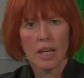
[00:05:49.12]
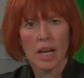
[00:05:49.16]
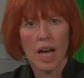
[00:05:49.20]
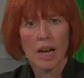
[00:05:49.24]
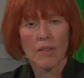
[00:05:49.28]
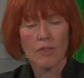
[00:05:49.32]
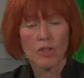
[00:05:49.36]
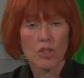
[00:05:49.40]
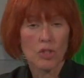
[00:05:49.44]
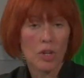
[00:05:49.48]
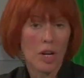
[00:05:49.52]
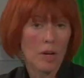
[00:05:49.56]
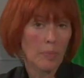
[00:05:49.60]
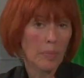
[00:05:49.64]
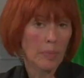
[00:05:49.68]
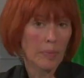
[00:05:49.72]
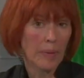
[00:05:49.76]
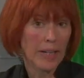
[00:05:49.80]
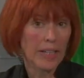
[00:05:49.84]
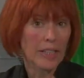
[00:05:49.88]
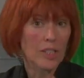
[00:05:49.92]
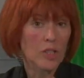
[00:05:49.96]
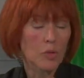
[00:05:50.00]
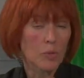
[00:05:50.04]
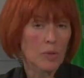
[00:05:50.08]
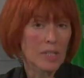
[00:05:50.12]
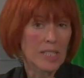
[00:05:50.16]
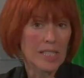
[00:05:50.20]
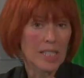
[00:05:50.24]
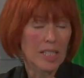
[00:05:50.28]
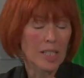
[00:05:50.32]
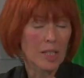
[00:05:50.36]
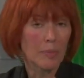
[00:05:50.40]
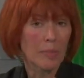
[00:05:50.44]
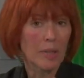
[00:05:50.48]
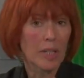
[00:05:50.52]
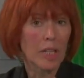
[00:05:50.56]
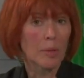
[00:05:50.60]
Avatrombopag has
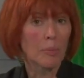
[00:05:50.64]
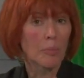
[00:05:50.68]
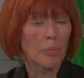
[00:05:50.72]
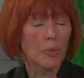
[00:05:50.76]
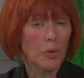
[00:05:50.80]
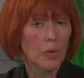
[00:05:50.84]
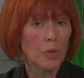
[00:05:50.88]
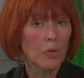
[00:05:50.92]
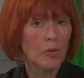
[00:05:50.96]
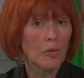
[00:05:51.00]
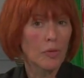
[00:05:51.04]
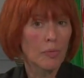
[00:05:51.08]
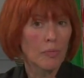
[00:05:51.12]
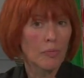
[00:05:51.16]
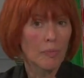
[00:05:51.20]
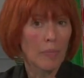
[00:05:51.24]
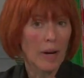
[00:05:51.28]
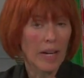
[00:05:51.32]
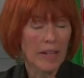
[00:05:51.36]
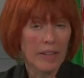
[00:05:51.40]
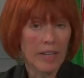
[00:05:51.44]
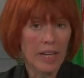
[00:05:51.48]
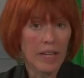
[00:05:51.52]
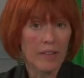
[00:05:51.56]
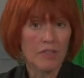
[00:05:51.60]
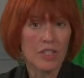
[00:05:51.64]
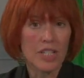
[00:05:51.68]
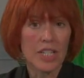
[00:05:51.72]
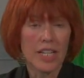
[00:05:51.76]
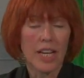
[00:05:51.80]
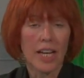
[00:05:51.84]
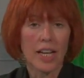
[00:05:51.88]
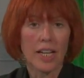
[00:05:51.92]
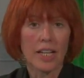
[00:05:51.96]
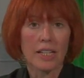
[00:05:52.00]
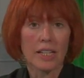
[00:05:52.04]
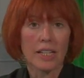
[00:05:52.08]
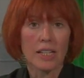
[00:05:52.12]
recently been approved by the
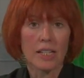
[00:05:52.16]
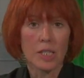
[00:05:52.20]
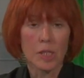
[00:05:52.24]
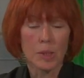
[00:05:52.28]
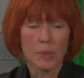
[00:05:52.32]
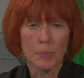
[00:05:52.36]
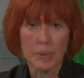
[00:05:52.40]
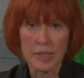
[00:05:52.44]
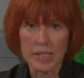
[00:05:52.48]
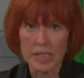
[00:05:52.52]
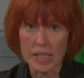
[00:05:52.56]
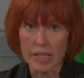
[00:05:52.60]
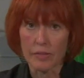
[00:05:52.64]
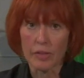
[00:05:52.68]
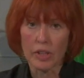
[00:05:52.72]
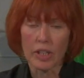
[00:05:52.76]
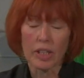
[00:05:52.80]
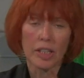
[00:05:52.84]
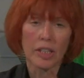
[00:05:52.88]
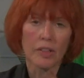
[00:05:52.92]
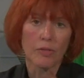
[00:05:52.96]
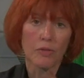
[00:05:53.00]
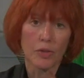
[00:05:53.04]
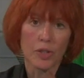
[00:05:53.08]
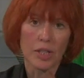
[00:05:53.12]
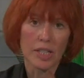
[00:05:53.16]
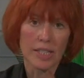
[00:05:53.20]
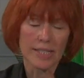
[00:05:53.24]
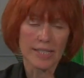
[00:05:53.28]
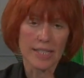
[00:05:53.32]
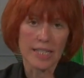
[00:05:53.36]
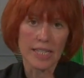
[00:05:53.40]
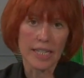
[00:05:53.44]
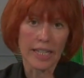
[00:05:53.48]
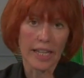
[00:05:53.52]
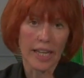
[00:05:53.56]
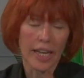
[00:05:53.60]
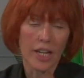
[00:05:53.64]
FDA specifically for this
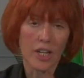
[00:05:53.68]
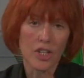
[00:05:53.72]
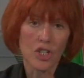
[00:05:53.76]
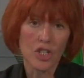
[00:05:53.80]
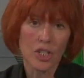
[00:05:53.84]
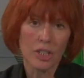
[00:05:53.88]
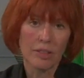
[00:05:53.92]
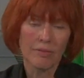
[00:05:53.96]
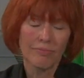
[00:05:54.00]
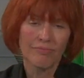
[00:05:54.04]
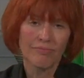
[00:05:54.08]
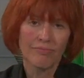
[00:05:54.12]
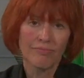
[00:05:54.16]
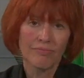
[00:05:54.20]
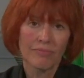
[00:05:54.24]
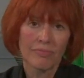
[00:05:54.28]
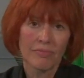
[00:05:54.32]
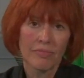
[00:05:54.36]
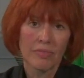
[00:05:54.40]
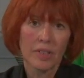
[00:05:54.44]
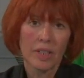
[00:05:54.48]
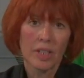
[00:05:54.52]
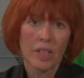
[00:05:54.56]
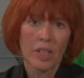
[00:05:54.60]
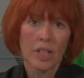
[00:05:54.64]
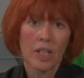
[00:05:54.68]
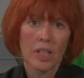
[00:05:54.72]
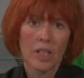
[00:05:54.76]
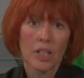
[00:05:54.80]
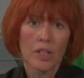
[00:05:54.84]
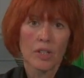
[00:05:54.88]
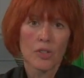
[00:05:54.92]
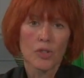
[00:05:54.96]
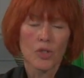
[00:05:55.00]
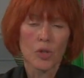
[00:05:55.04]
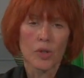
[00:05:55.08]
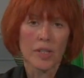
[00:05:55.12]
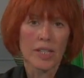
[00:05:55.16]
indication.
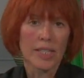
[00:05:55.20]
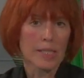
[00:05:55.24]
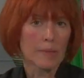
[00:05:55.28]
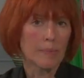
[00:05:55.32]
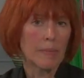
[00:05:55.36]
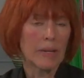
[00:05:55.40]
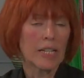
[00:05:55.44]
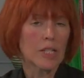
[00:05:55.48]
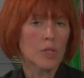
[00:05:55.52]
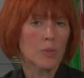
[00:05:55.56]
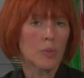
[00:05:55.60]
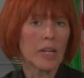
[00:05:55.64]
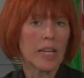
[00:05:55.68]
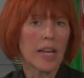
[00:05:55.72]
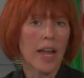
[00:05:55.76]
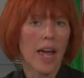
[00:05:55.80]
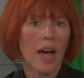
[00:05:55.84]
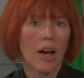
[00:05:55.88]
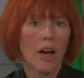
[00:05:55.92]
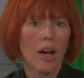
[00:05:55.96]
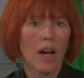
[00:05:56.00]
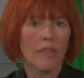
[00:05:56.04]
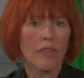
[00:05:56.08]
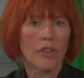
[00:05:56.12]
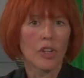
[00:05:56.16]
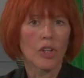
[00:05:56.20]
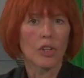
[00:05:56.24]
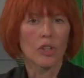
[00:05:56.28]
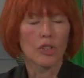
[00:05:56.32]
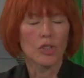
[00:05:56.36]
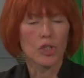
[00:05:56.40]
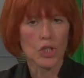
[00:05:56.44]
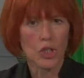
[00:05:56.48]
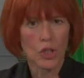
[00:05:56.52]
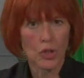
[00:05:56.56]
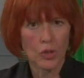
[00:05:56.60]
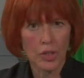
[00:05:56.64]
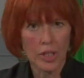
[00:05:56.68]
So this means we now have an
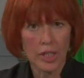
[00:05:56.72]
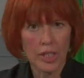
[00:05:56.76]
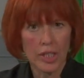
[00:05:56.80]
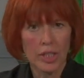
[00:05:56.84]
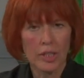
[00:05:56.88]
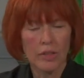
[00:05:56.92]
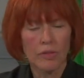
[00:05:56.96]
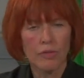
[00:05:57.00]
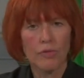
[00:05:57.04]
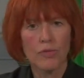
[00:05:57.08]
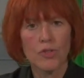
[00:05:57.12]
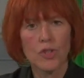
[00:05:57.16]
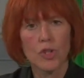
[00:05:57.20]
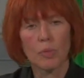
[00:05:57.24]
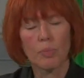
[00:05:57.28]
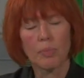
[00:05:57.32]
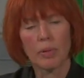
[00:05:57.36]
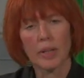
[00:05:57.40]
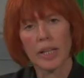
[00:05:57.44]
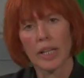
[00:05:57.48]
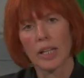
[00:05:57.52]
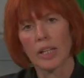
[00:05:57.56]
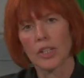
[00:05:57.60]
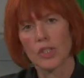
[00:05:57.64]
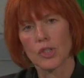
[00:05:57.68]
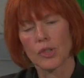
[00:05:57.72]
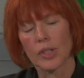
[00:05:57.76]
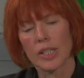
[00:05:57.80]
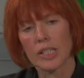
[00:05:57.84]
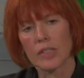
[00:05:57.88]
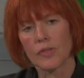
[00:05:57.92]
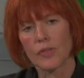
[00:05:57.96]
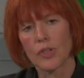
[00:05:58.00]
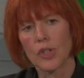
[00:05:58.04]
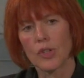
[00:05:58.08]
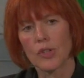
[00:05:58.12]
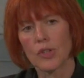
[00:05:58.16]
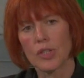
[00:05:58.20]
alternative to platelet
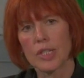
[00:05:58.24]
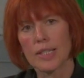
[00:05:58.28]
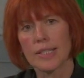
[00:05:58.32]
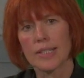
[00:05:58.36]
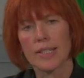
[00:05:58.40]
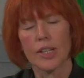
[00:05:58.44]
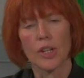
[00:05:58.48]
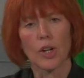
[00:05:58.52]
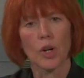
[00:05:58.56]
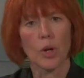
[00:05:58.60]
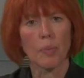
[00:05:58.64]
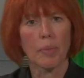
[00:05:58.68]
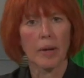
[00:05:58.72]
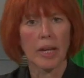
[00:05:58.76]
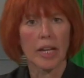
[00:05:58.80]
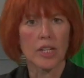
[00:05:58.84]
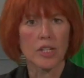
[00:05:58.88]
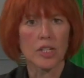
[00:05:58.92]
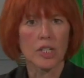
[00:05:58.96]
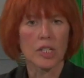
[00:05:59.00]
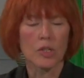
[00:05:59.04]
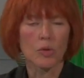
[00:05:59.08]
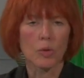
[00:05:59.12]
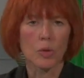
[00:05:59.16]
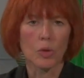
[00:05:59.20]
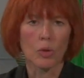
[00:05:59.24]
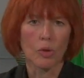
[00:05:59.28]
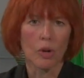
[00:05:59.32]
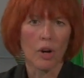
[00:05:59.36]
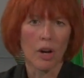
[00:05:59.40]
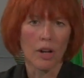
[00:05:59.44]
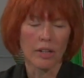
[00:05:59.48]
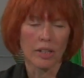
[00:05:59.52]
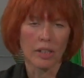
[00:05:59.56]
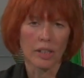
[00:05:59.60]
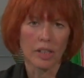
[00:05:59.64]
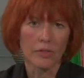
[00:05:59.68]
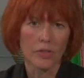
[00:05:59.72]
transfusions in our patients with
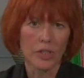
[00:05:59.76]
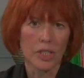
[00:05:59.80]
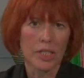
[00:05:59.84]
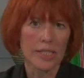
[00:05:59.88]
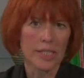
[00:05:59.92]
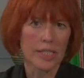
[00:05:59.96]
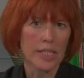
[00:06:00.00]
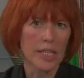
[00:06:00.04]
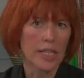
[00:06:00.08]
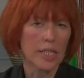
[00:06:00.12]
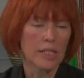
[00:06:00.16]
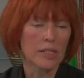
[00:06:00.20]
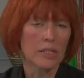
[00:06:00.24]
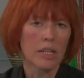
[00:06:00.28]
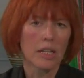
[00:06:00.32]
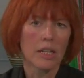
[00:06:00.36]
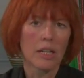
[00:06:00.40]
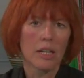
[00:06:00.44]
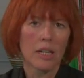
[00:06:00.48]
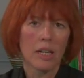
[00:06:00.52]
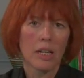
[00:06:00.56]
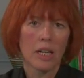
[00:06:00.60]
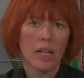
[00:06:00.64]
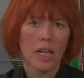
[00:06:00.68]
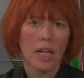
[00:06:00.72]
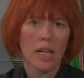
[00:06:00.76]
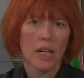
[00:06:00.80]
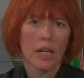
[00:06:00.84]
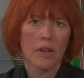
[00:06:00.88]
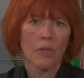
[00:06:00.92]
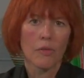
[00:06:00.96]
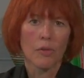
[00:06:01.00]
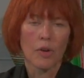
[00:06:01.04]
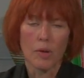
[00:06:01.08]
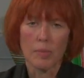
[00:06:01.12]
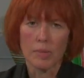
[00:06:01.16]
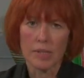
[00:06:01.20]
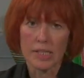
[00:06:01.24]
chronic liver disease,
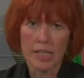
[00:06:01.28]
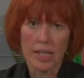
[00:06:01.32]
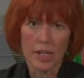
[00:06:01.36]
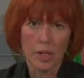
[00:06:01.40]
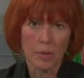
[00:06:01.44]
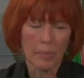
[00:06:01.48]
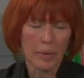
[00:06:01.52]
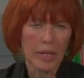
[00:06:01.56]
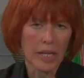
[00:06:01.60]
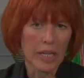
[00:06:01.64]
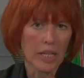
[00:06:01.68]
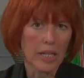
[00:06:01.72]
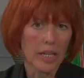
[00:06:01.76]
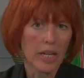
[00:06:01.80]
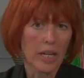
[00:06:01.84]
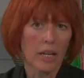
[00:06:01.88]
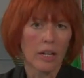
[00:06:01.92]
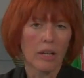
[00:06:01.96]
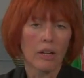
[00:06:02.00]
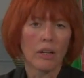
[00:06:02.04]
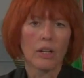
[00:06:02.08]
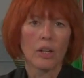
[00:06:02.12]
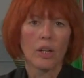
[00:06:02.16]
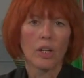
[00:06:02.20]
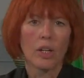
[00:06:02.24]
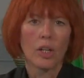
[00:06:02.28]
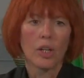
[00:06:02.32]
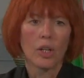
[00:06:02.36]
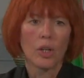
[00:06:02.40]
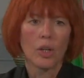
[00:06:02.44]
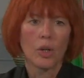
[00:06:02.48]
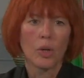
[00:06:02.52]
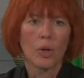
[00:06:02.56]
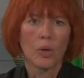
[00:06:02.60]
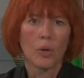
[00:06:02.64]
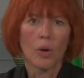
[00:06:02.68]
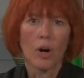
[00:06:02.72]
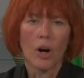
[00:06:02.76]
thrombocytopenia,
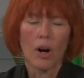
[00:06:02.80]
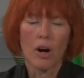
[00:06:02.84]
who